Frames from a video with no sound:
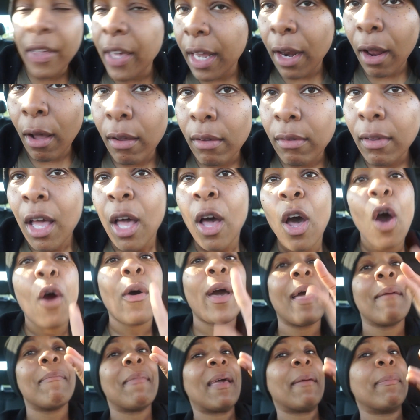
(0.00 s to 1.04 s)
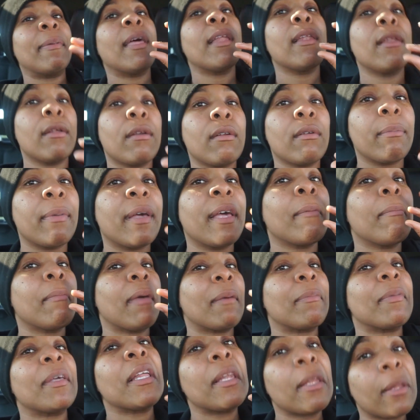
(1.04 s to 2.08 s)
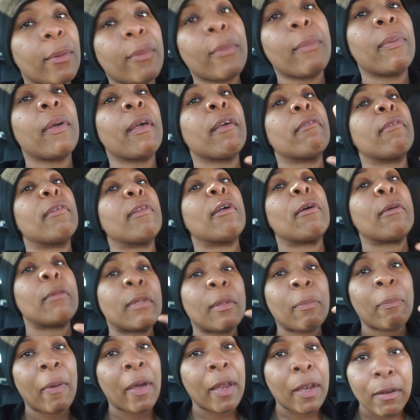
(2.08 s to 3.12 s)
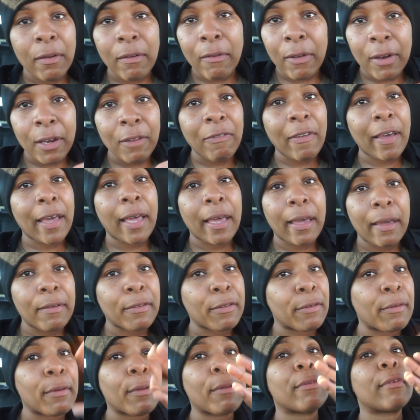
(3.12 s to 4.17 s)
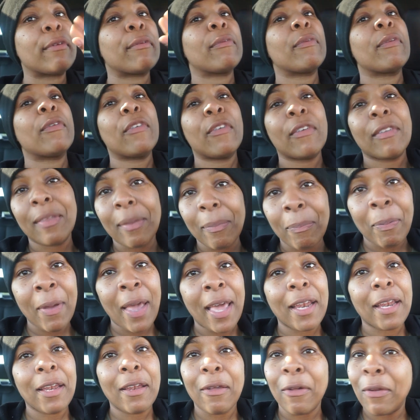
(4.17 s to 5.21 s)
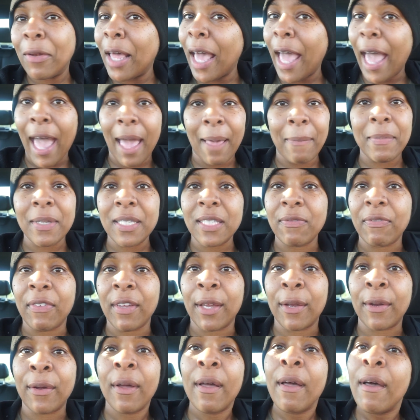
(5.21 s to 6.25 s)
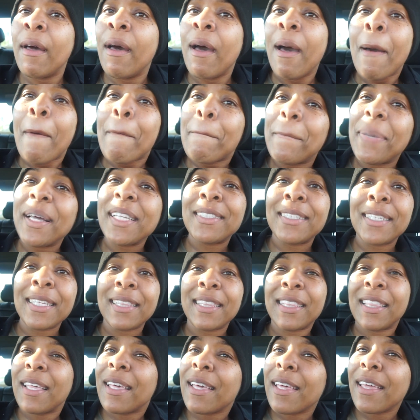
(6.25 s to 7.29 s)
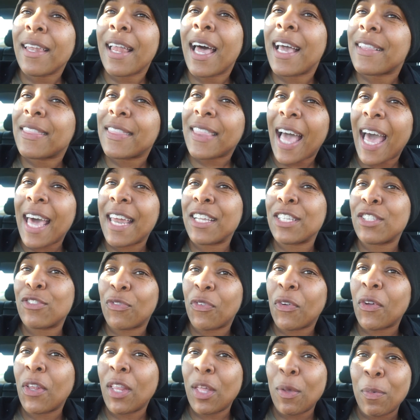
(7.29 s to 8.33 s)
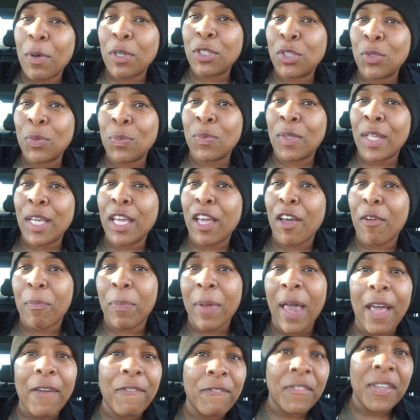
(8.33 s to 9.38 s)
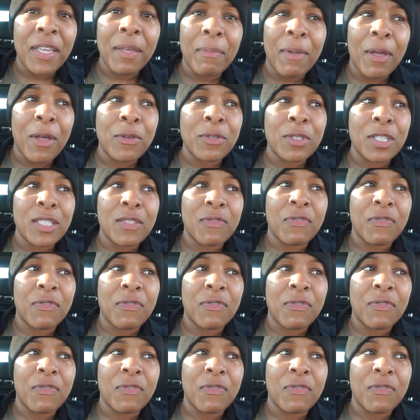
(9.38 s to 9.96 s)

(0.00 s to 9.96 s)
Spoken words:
at all. Okay, maybe a little bit, depending on just depending on the atmosphere. But to think like that is really what you think of black females is